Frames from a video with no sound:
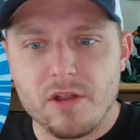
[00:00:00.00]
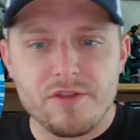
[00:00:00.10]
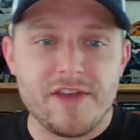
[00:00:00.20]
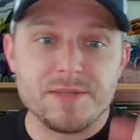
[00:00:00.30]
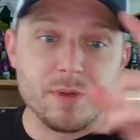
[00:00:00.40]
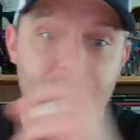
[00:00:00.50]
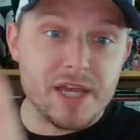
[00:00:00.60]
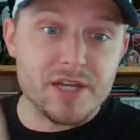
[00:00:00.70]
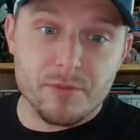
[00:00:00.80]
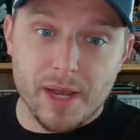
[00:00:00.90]
follow the Facebook
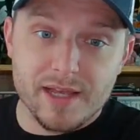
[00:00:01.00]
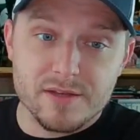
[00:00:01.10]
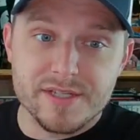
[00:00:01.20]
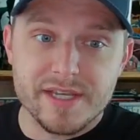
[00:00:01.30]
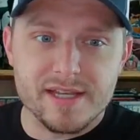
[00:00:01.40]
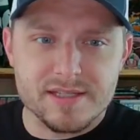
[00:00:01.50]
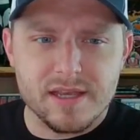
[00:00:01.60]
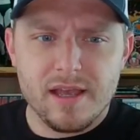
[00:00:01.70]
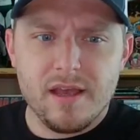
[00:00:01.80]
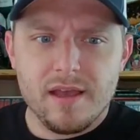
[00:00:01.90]
page for my L C
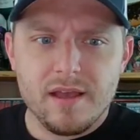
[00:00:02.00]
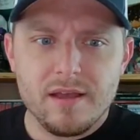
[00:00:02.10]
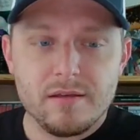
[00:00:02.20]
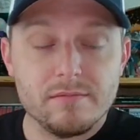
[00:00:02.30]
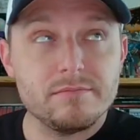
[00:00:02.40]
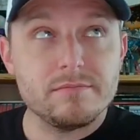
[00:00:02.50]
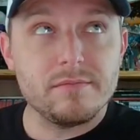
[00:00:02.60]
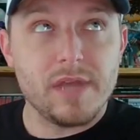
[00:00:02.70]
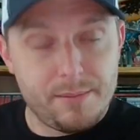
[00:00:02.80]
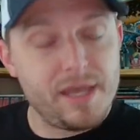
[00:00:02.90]
S,
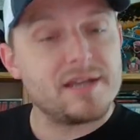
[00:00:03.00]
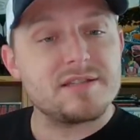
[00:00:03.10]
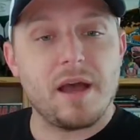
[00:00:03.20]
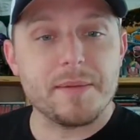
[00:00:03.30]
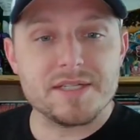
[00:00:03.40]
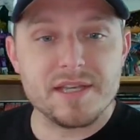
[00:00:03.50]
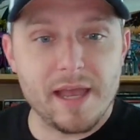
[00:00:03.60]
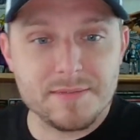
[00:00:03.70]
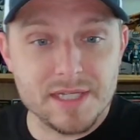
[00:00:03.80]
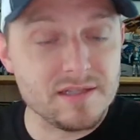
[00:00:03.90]
A B X Comics and
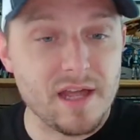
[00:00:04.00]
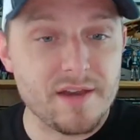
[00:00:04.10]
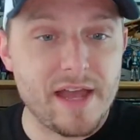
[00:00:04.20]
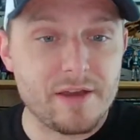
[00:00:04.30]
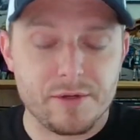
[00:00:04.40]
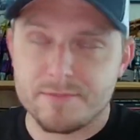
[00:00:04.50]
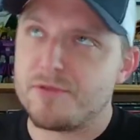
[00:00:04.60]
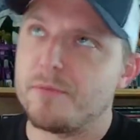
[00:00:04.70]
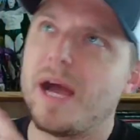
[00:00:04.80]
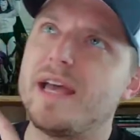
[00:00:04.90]
Games. That's a lot of
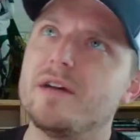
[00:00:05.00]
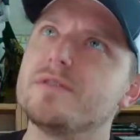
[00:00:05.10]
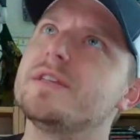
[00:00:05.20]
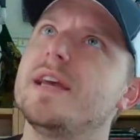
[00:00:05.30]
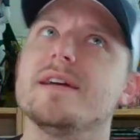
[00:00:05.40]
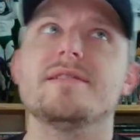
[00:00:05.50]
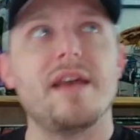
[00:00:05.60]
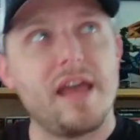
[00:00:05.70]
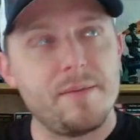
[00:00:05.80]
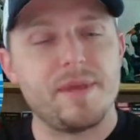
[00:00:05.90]
acronyms. For my L C
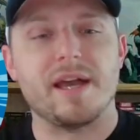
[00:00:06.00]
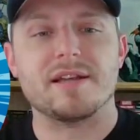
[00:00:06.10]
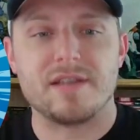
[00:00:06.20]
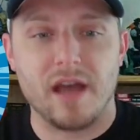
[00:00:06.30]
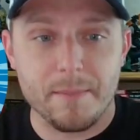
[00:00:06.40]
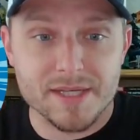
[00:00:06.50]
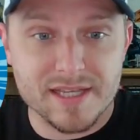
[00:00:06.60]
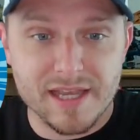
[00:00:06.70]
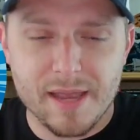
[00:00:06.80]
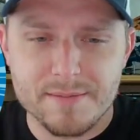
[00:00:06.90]
S, A B X
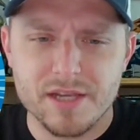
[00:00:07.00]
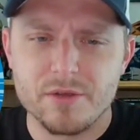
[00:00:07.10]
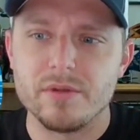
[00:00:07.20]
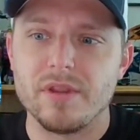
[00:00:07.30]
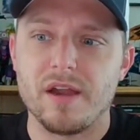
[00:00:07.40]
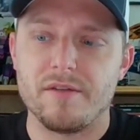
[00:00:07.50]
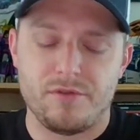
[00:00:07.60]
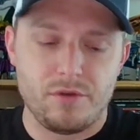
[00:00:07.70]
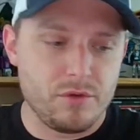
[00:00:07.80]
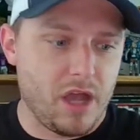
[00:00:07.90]
Comics and Games. They do a lot
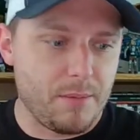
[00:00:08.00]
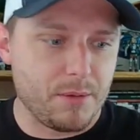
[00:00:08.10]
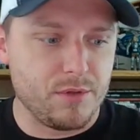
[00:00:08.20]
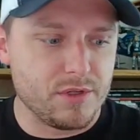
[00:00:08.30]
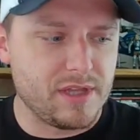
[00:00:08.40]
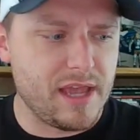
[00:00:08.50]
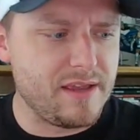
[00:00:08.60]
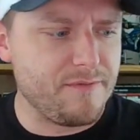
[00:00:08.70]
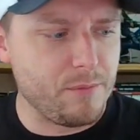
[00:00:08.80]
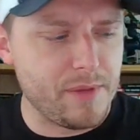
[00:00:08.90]
of new comic book
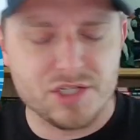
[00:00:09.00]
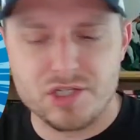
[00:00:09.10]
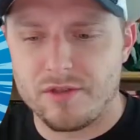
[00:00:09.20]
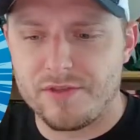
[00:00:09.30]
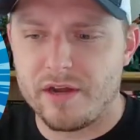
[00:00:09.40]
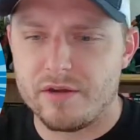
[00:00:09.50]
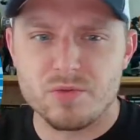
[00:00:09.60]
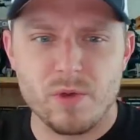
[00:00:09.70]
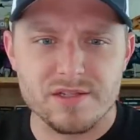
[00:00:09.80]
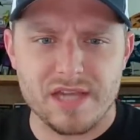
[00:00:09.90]
day information on there,
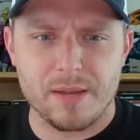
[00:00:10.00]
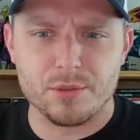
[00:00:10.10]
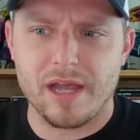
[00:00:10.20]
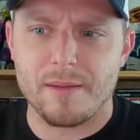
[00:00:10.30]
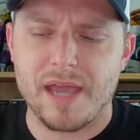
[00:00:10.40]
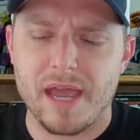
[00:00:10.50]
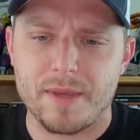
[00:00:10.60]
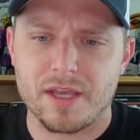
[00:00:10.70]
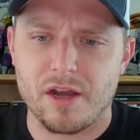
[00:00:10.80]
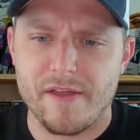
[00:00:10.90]
as well as tabletop
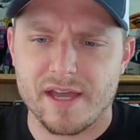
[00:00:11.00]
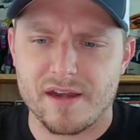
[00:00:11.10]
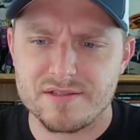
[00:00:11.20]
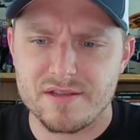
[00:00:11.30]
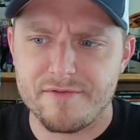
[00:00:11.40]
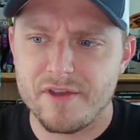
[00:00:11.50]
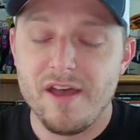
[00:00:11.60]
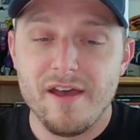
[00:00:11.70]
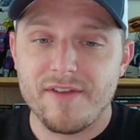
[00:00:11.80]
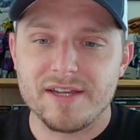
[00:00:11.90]
gaming and all that kind of stuff.
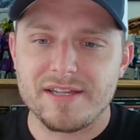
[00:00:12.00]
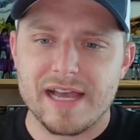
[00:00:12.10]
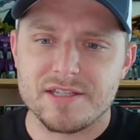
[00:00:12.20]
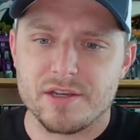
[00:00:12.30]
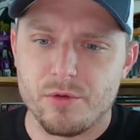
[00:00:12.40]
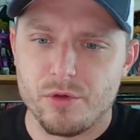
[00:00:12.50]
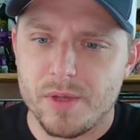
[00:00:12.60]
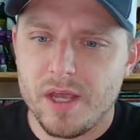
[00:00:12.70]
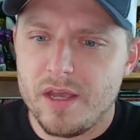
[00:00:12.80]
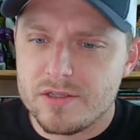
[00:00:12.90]
Fantastic
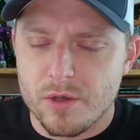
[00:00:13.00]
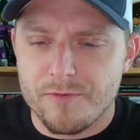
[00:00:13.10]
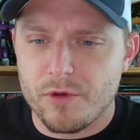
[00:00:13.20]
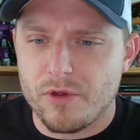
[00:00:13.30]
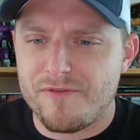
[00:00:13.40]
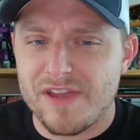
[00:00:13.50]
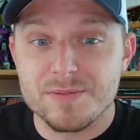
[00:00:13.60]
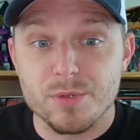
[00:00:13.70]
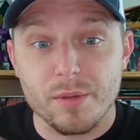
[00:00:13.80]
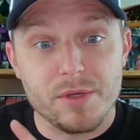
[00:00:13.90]
group. So if you're on
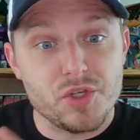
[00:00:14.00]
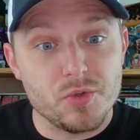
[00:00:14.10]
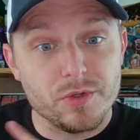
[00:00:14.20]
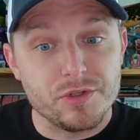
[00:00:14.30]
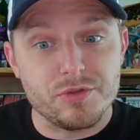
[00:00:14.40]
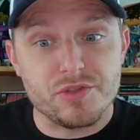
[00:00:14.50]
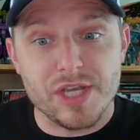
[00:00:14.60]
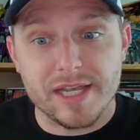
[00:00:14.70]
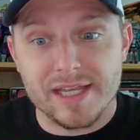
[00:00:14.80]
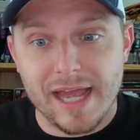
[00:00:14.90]
Facebook, be sure to
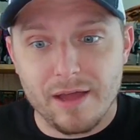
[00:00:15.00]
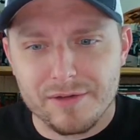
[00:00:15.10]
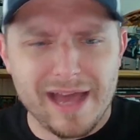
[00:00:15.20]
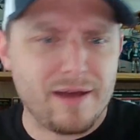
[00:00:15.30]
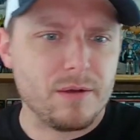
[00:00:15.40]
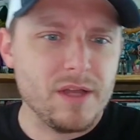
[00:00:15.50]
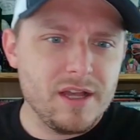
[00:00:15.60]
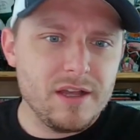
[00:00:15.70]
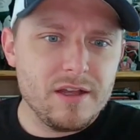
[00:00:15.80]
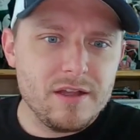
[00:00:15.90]
check it out. Now,
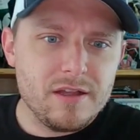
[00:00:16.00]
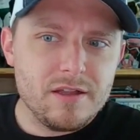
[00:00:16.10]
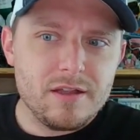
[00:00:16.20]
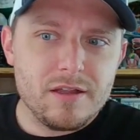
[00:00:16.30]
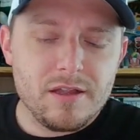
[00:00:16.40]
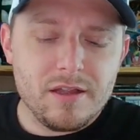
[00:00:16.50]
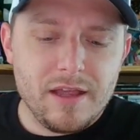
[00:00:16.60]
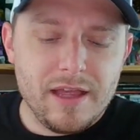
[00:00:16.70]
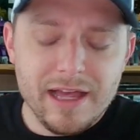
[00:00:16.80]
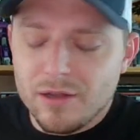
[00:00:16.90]

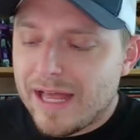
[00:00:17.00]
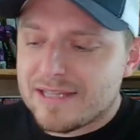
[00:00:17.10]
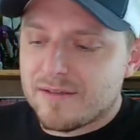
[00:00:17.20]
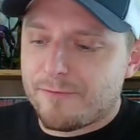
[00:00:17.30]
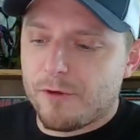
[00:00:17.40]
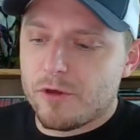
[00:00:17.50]
hell hasn't